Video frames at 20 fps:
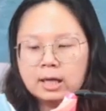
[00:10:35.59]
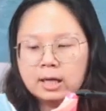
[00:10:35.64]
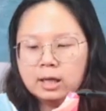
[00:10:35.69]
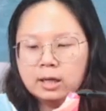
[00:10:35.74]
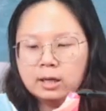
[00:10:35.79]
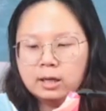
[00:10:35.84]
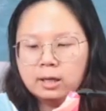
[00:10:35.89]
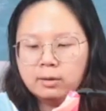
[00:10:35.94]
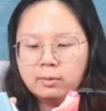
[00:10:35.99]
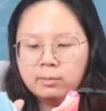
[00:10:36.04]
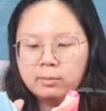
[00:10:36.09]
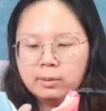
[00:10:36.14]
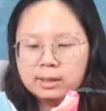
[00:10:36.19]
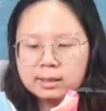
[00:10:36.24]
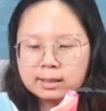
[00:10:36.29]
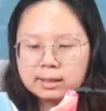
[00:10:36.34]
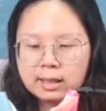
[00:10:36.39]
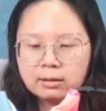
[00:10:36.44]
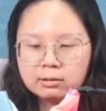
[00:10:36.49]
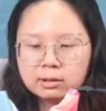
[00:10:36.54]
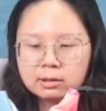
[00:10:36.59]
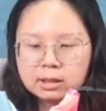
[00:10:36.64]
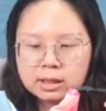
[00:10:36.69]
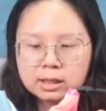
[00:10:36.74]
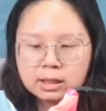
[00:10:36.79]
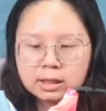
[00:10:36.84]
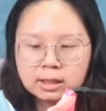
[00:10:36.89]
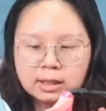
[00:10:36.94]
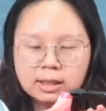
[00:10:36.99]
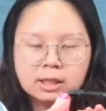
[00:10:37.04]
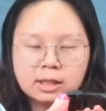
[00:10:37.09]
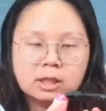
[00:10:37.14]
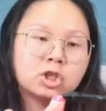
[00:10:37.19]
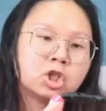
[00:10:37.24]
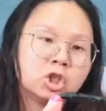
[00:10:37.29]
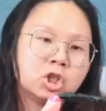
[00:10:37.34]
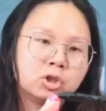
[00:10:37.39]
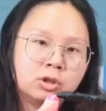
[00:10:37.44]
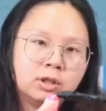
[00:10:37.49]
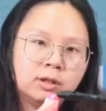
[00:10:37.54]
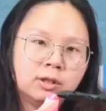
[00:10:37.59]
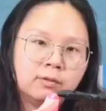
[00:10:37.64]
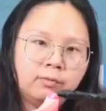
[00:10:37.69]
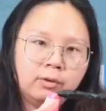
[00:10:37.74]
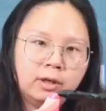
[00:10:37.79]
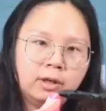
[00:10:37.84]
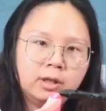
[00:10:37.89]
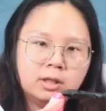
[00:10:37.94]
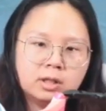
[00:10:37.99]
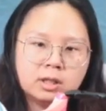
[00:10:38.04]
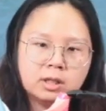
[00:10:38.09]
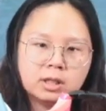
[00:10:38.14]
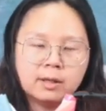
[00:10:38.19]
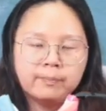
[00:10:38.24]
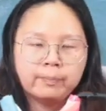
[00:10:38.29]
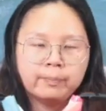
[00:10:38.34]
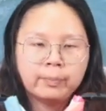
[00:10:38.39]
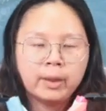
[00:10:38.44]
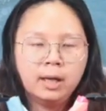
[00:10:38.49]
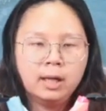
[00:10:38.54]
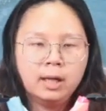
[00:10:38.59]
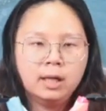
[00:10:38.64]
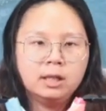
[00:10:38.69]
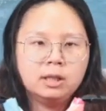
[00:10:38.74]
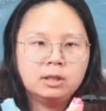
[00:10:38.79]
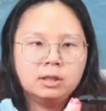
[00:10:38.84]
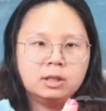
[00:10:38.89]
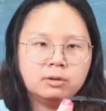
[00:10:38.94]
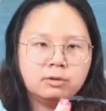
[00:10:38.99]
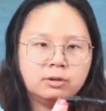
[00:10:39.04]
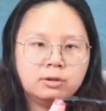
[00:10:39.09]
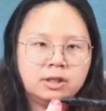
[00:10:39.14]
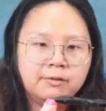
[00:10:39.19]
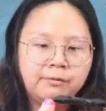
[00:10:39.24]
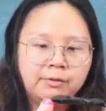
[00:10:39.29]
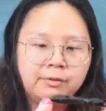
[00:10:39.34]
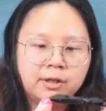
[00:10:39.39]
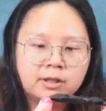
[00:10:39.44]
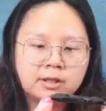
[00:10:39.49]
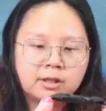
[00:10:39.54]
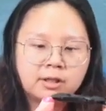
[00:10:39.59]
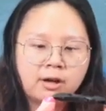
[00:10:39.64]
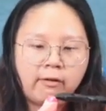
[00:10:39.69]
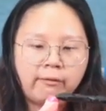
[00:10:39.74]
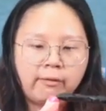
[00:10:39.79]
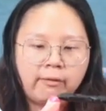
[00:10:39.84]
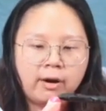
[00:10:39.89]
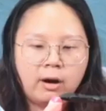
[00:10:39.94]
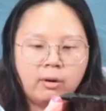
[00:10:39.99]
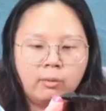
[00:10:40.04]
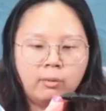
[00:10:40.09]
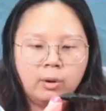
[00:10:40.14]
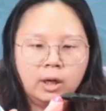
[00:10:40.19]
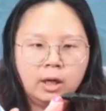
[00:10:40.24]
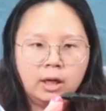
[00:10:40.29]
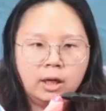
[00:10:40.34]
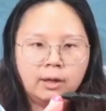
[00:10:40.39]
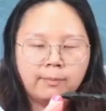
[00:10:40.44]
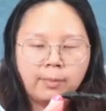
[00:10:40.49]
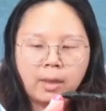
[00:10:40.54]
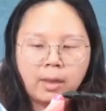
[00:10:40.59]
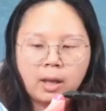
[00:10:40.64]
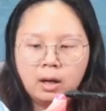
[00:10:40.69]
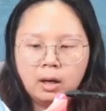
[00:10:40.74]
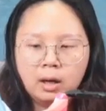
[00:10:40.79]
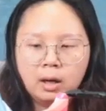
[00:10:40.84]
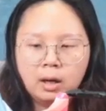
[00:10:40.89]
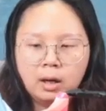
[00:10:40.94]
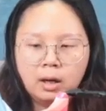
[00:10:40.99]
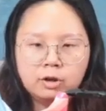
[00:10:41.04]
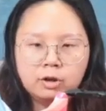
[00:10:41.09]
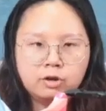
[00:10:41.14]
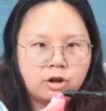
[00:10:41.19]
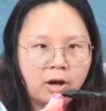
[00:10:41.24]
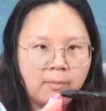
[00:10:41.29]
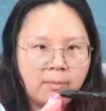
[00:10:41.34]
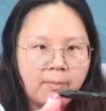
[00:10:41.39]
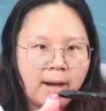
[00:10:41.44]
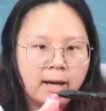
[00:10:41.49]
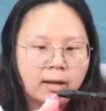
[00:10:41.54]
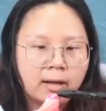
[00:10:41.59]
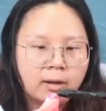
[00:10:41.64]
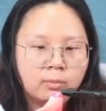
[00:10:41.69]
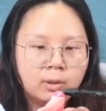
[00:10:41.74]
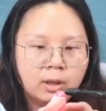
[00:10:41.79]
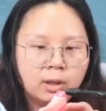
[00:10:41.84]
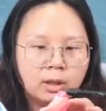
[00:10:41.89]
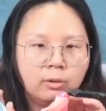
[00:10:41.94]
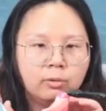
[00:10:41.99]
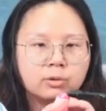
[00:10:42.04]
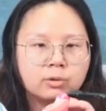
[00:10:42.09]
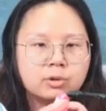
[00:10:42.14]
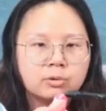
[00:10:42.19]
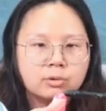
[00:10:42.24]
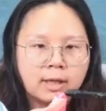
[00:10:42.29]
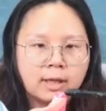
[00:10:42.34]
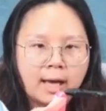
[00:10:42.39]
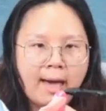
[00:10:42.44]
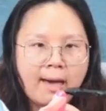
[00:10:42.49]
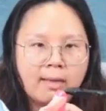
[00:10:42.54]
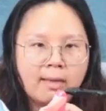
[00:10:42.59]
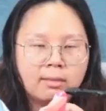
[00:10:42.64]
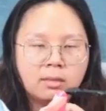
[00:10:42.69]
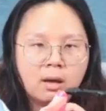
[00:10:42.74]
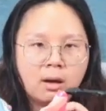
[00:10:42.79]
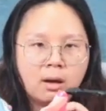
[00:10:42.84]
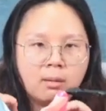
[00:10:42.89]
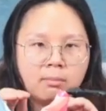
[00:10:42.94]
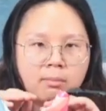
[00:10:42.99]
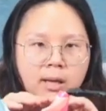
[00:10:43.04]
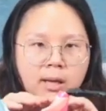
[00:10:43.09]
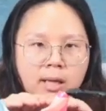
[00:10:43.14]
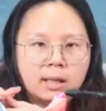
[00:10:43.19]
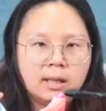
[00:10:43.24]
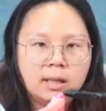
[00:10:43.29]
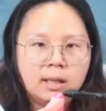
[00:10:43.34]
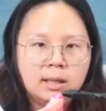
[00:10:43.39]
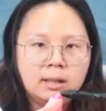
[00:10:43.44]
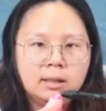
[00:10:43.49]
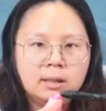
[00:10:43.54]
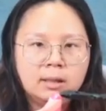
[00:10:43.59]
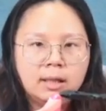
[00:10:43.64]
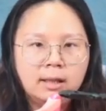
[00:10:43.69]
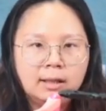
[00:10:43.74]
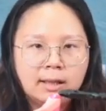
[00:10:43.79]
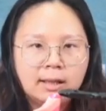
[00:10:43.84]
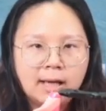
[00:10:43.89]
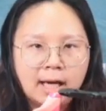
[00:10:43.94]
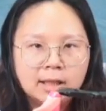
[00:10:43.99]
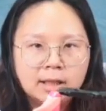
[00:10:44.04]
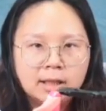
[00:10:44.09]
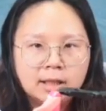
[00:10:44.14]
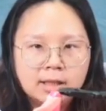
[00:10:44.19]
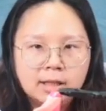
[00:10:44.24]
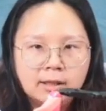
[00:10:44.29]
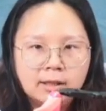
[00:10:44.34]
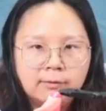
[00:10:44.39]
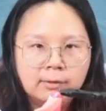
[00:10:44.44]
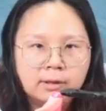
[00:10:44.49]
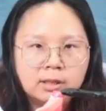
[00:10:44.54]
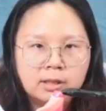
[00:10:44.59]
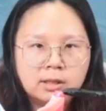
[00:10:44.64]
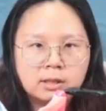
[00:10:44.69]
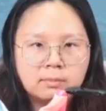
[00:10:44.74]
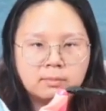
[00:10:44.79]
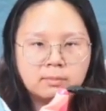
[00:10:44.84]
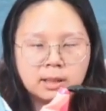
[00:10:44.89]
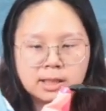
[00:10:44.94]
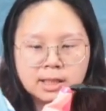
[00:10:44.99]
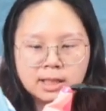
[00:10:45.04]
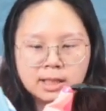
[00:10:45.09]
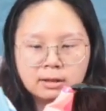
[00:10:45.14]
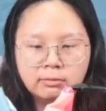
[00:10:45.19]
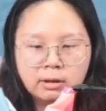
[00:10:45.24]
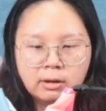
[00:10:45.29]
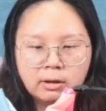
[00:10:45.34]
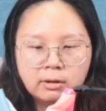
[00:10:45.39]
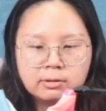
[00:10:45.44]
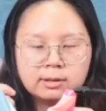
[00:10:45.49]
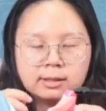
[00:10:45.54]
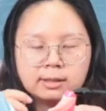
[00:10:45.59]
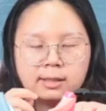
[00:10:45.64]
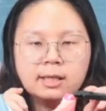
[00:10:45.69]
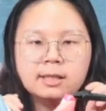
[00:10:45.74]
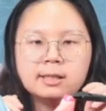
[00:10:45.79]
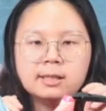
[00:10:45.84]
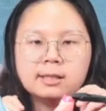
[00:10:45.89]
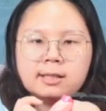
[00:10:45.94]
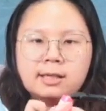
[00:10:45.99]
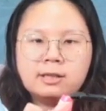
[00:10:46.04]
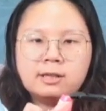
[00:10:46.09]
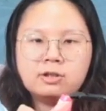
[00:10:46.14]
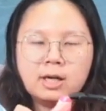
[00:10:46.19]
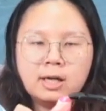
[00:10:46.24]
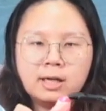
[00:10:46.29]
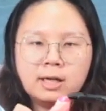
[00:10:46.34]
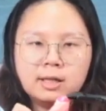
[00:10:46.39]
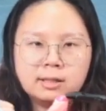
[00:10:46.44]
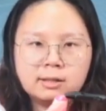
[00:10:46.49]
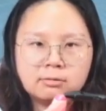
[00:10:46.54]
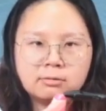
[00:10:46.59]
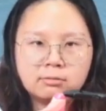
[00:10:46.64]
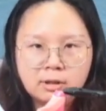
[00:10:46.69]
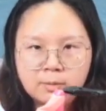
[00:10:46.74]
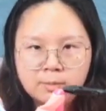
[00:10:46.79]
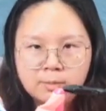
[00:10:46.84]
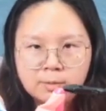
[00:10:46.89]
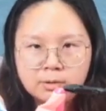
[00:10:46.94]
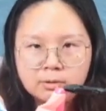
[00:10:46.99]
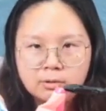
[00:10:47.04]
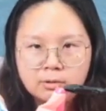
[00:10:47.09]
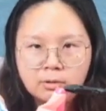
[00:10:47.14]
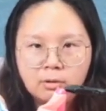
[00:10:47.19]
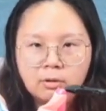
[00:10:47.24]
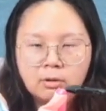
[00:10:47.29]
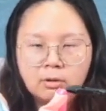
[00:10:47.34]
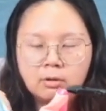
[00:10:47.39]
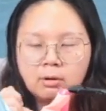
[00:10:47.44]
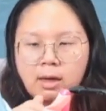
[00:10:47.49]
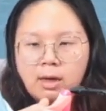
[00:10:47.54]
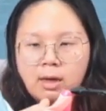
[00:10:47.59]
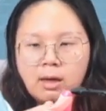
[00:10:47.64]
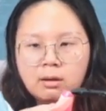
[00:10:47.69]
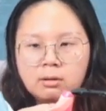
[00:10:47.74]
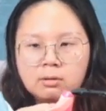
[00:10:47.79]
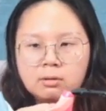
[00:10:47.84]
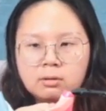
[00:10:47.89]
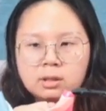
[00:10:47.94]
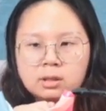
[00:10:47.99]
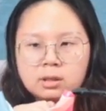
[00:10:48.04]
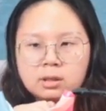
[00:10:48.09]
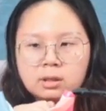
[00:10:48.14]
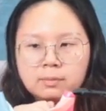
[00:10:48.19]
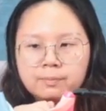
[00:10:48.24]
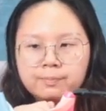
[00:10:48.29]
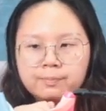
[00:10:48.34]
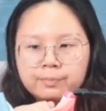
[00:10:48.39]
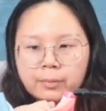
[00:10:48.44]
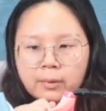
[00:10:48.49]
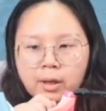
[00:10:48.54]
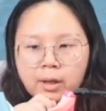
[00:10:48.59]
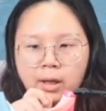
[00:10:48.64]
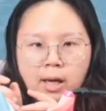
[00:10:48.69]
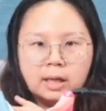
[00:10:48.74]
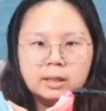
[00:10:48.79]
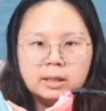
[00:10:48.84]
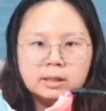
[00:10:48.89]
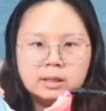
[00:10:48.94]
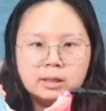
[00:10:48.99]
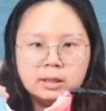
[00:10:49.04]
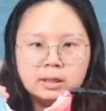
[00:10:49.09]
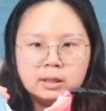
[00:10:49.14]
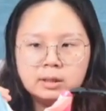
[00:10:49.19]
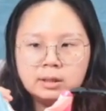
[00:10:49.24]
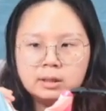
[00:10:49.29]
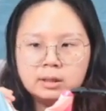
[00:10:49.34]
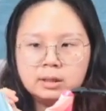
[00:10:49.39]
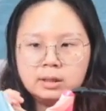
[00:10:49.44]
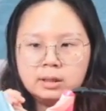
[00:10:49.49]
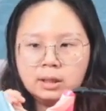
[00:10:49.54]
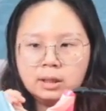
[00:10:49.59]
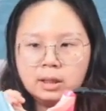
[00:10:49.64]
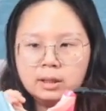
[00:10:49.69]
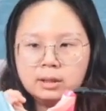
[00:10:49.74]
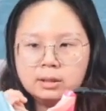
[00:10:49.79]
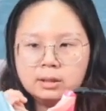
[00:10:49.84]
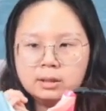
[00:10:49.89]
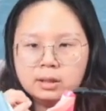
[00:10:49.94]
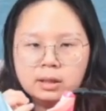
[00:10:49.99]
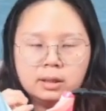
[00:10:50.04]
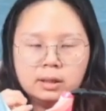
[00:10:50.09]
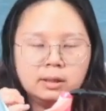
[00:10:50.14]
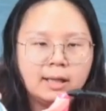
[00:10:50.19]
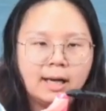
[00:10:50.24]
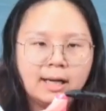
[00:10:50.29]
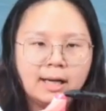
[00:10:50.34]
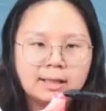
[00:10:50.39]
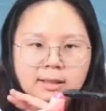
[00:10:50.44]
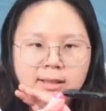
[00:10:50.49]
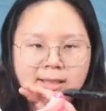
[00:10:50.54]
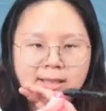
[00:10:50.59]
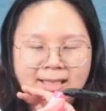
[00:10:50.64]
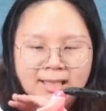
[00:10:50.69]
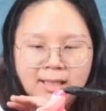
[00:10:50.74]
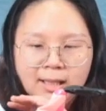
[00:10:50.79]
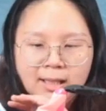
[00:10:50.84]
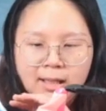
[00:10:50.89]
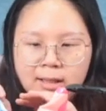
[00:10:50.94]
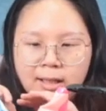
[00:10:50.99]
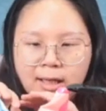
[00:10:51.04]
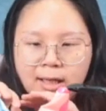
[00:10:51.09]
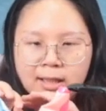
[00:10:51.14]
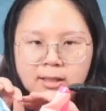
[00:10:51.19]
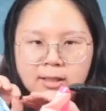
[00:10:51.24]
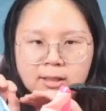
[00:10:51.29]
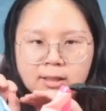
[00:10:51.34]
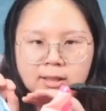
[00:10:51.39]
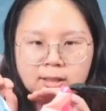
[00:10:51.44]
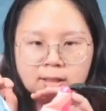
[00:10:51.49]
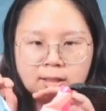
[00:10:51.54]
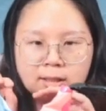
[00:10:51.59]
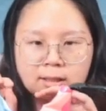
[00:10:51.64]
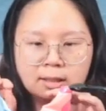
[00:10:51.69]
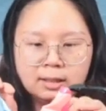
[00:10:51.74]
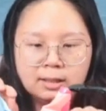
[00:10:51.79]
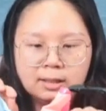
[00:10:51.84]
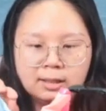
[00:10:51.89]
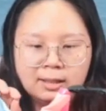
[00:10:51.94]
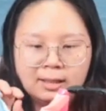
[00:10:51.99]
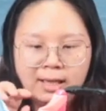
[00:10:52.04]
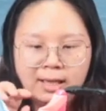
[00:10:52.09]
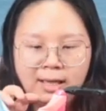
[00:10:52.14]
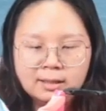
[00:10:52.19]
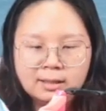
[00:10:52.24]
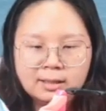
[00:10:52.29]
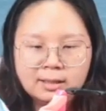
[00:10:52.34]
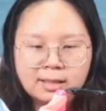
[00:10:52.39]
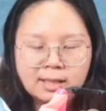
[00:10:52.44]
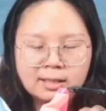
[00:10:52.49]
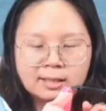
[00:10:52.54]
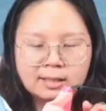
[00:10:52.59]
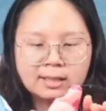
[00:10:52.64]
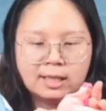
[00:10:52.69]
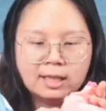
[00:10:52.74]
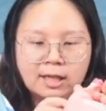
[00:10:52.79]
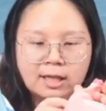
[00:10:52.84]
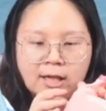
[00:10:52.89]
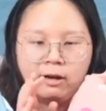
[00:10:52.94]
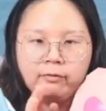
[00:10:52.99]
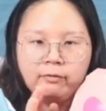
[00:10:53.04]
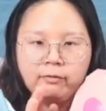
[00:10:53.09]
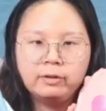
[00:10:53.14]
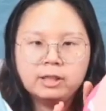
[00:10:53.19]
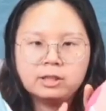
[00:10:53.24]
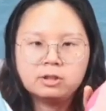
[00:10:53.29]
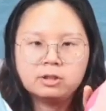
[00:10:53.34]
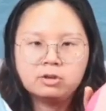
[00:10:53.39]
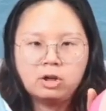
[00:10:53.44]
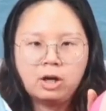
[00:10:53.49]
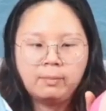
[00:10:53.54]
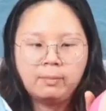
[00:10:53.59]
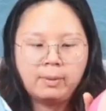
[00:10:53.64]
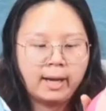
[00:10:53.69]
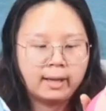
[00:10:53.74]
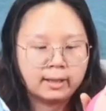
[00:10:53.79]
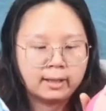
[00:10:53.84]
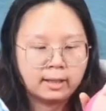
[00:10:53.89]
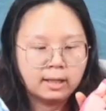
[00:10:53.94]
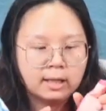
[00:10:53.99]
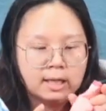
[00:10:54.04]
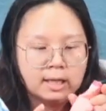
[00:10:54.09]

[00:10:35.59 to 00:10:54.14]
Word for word: without uh, these two different uh, two different of our uh, dry bag, we also can make in another different materials such as RIP store and uh, and uh, and another another uh, density of this bag.